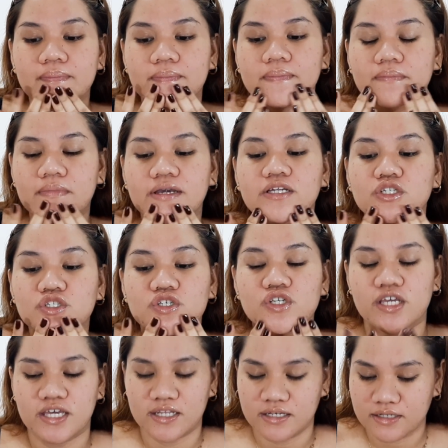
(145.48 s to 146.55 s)
my
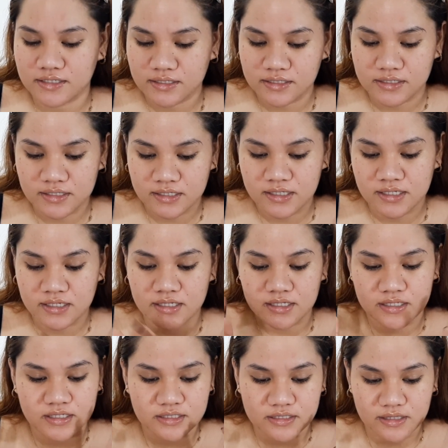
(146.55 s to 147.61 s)
chin.
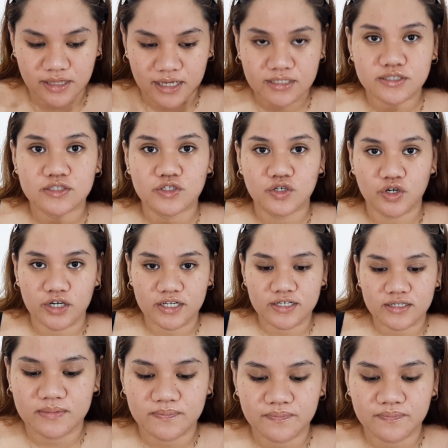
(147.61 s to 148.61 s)
That's good.